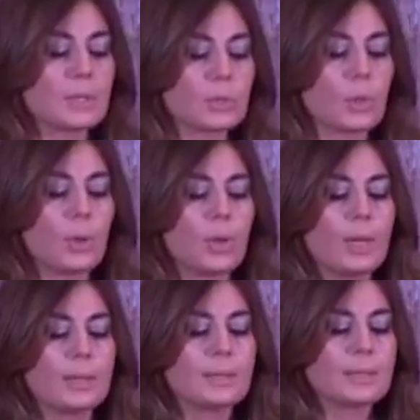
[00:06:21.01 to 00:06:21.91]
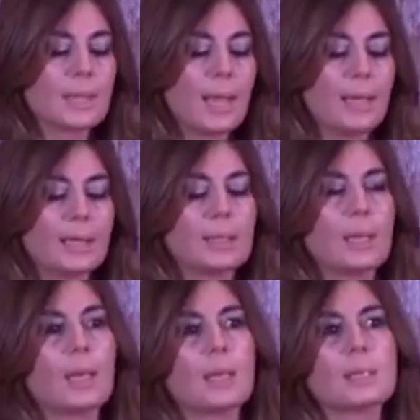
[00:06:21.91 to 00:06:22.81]
So
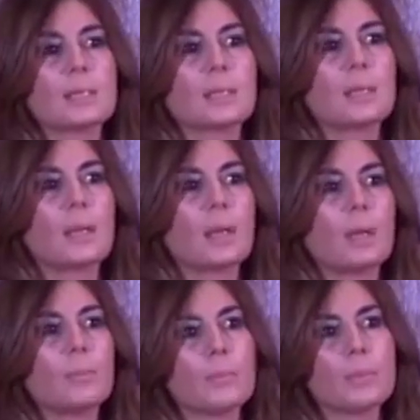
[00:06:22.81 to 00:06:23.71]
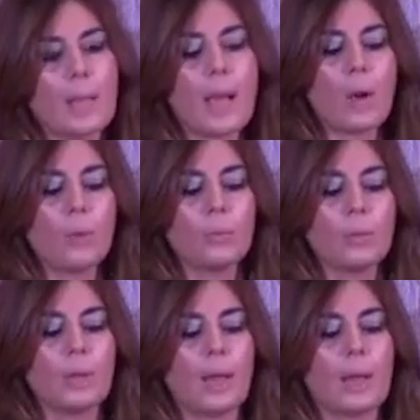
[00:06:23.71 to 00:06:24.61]
design is now